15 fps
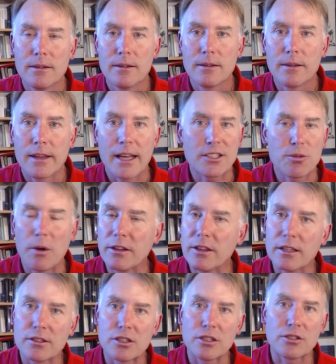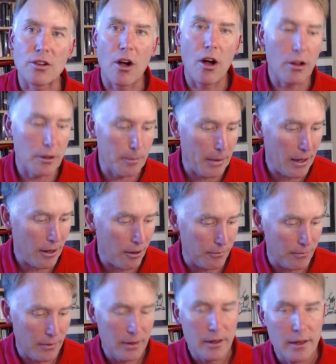That's what this is all about.
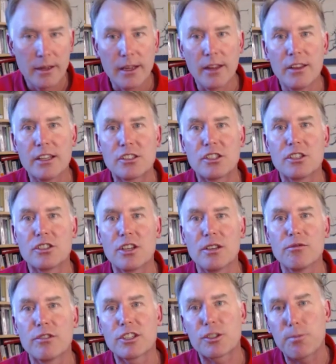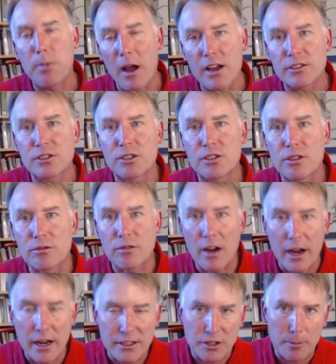And this is in response to the
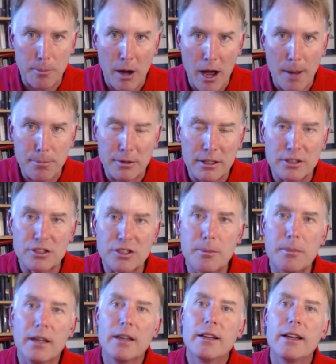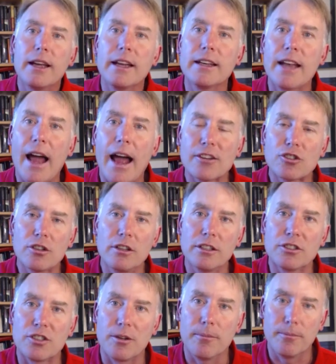rise of populism and nationalism.